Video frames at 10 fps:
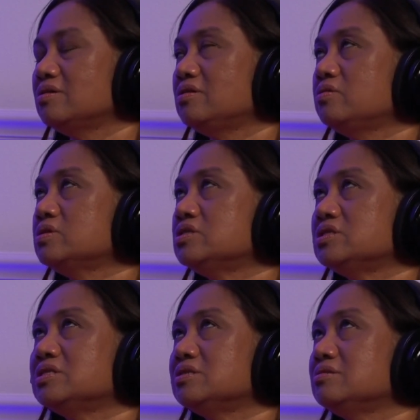there was
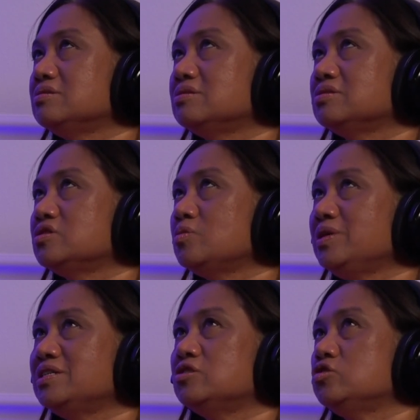just so
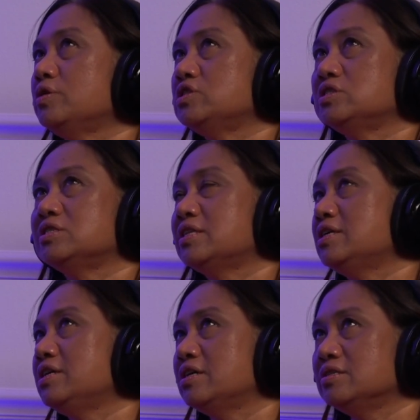many situations that
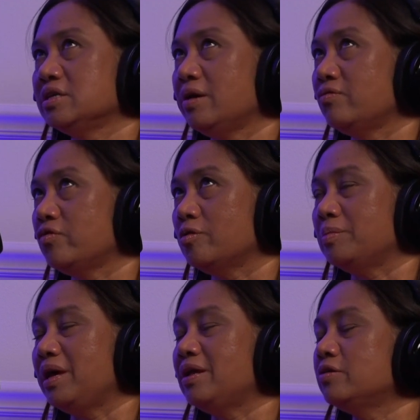the kids came
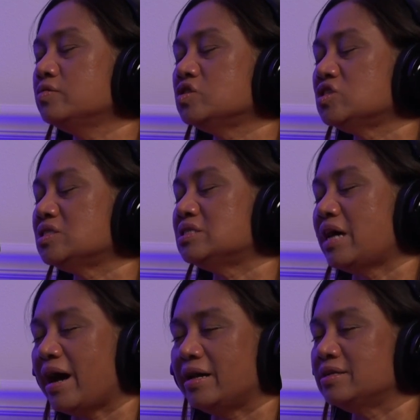from, and it was just
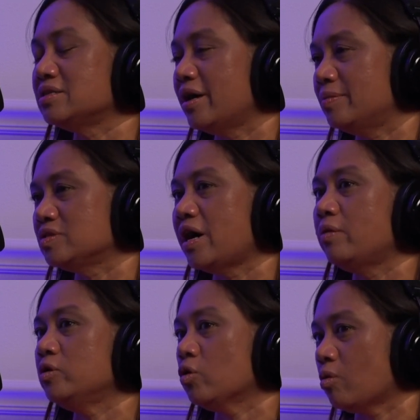sad at times. I
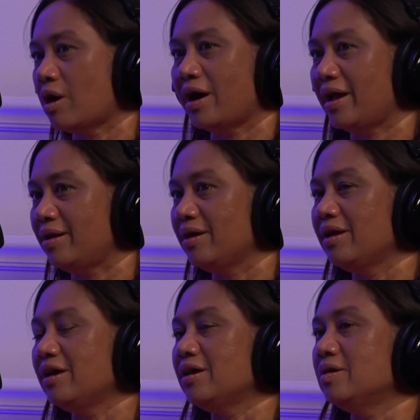would cry
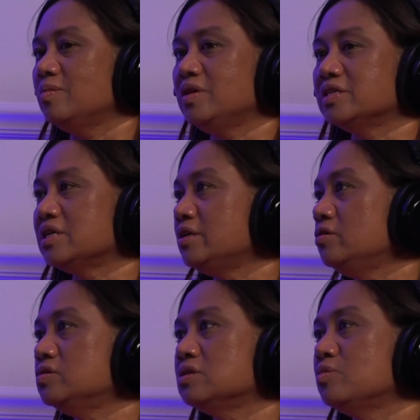because I
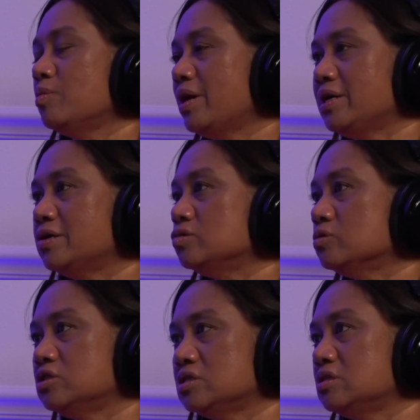knew some of my kids
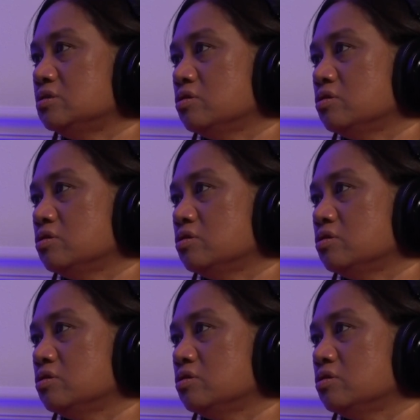were just in